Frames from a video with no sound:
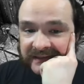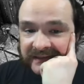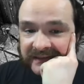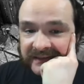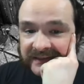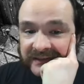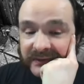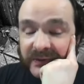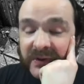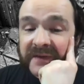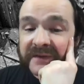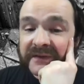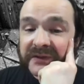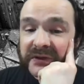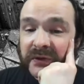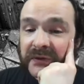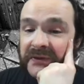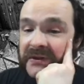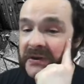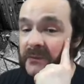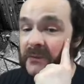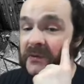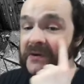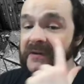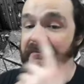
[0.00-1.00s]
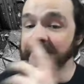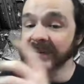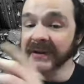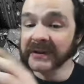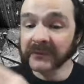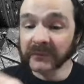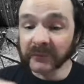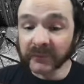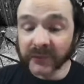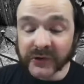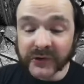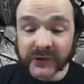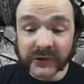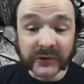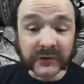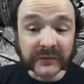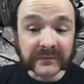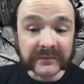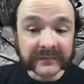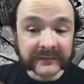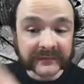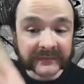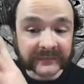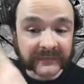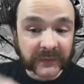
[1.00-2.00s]
So even though there would have been
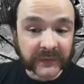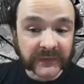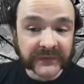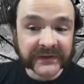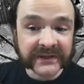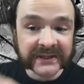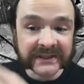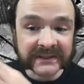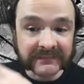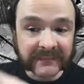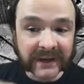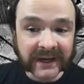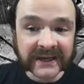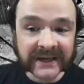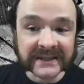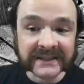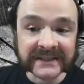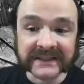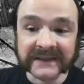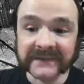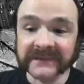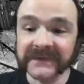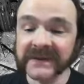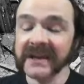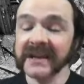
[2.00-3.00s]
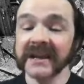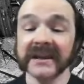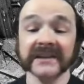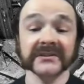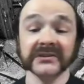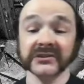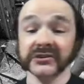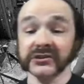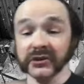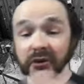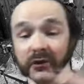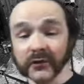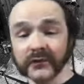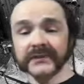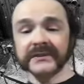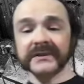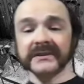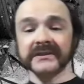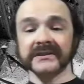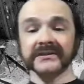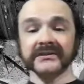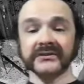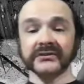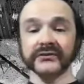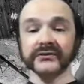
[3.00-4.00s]
room for these mice if they had
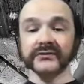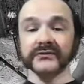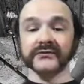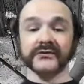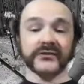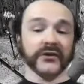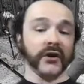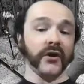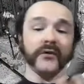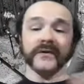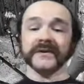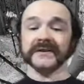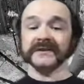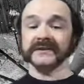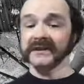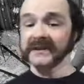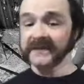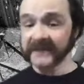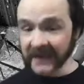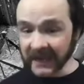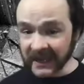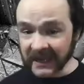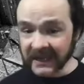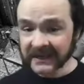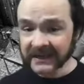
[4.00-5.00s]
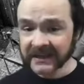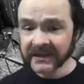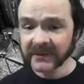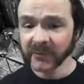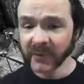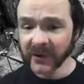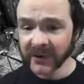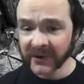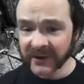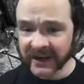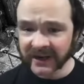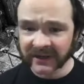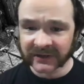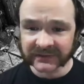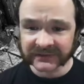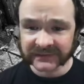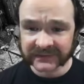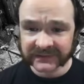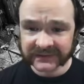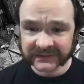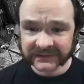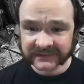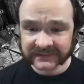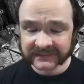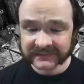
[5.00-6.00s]
chosen to go and live anywhere
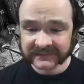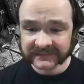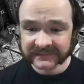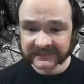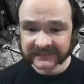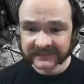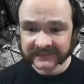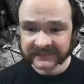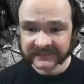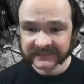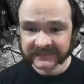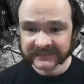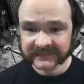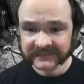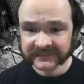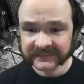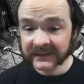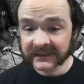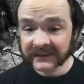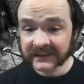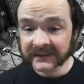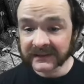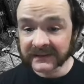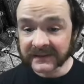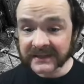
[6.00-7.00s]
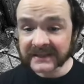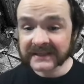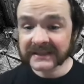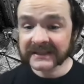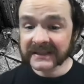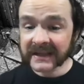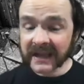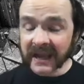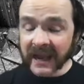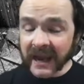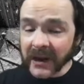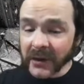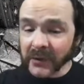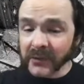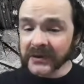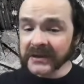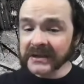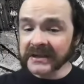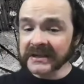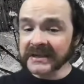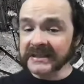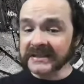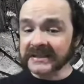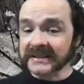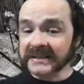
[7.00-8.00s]
else, this area
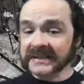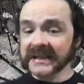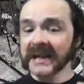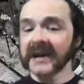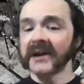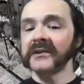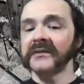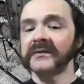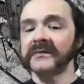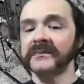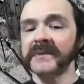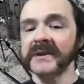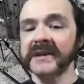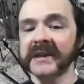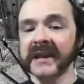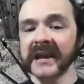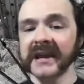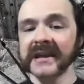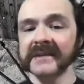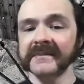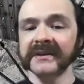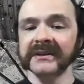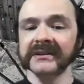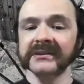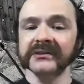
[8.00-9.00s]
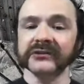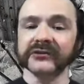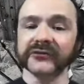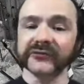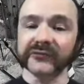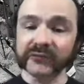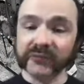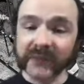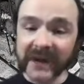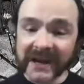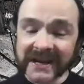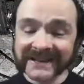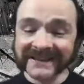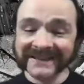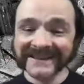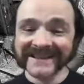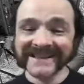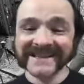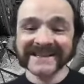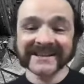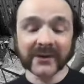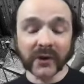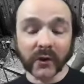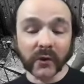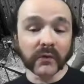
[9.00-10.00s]
itself became
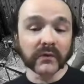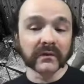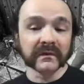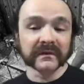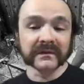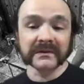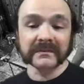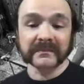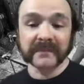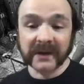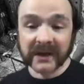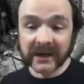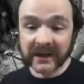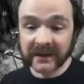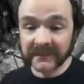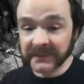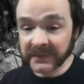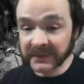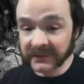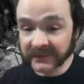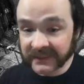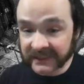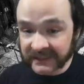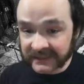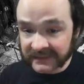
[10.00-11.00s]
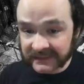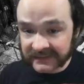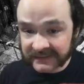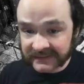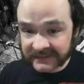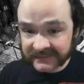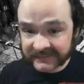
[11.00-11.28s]
greatly overpopulated.